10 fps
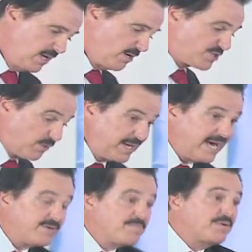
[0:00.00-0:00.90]
So we
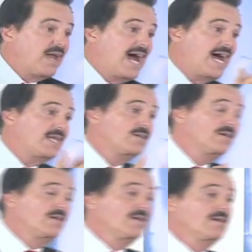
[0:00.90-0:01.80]
have a plan,
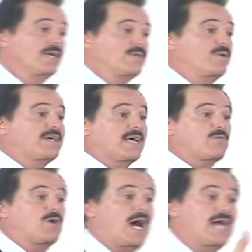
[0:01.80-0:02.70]
and we'll get
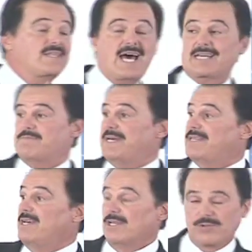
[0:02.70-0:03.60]
Ron Nachman
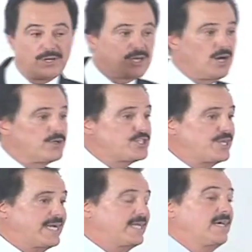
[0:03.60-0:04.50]
to
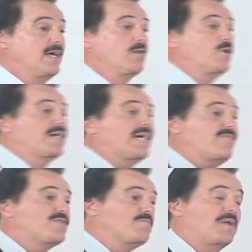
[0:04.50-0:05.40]
negotiate it. We
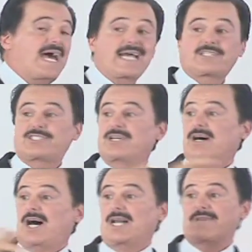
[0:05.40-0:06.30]
give the blacks
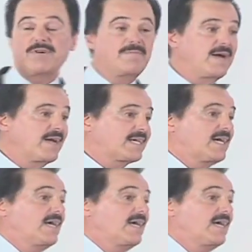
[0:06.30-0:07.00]
all of America